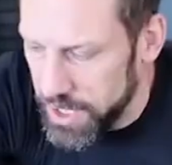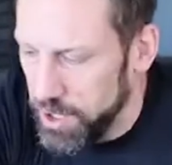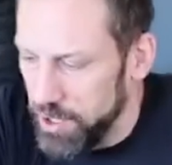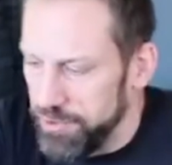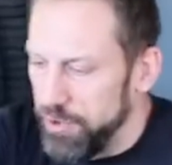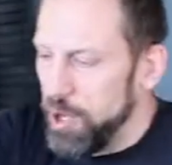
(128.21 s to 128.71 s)

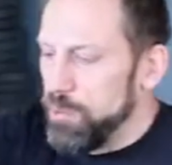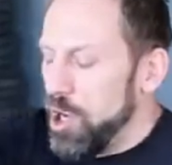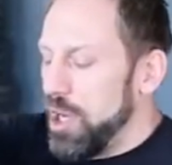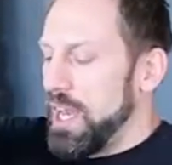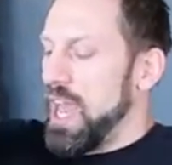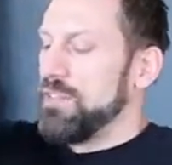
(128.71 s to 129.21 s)
on the foam
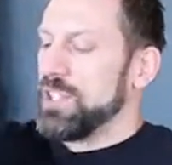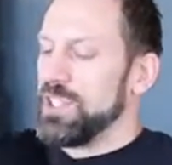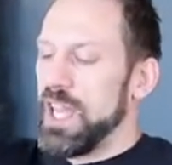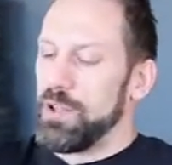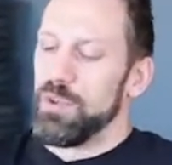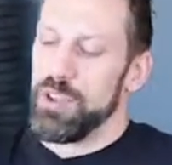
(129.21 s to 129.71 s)
roller and have a
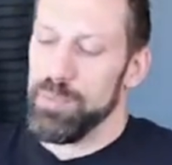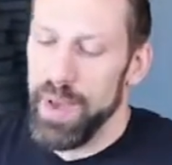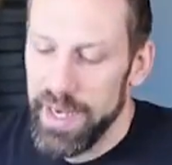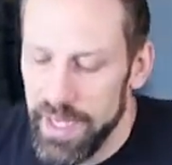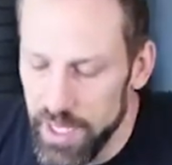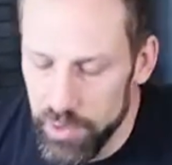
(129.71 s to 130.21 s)
chat with the
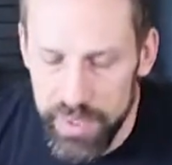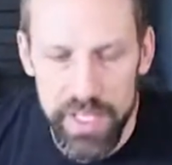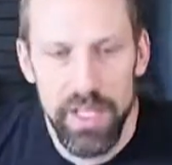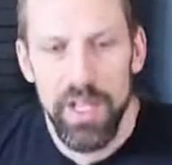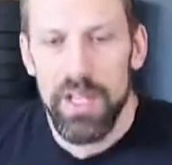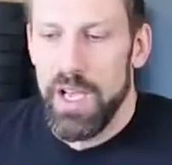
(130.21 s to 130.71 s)
buddy, and we
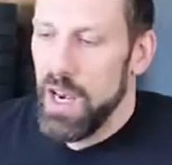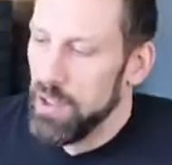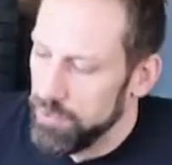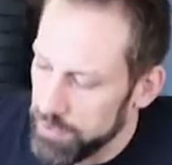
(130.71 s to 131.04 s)
kind of